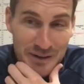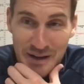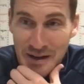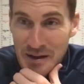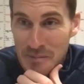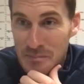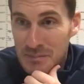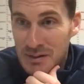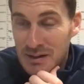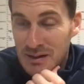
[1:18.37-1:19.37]
Um,
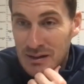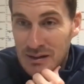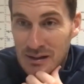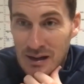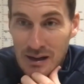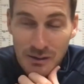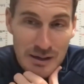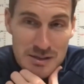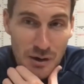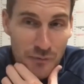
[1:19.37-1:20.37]
oh,
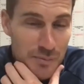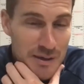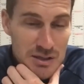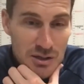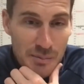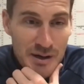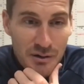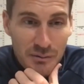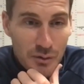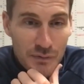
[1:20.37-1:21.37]
it's not for me to comment
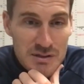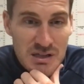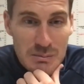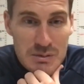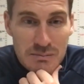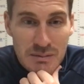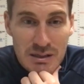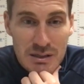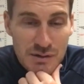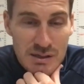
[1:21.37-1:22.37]
on other teams'
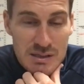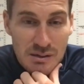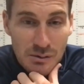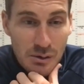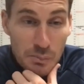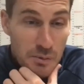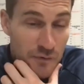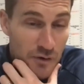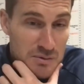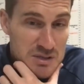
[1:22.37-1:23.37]
injuries or, or
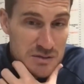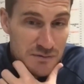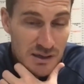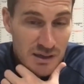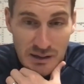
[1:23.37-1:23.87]
performances, really.